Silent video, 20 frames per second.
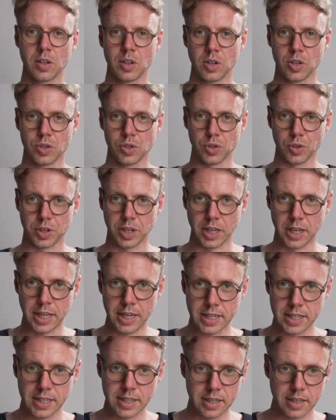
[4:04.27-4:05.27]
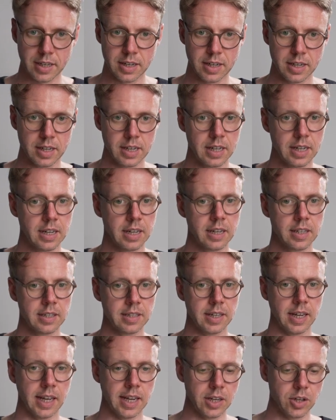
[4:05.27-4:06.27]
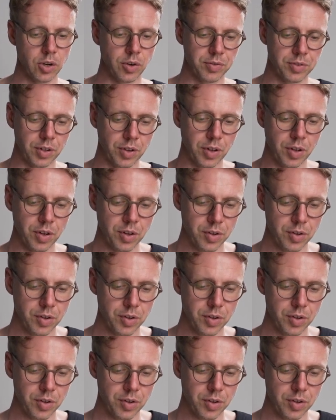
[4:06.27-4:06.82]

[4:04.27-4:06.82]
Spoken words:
So the hidden state of the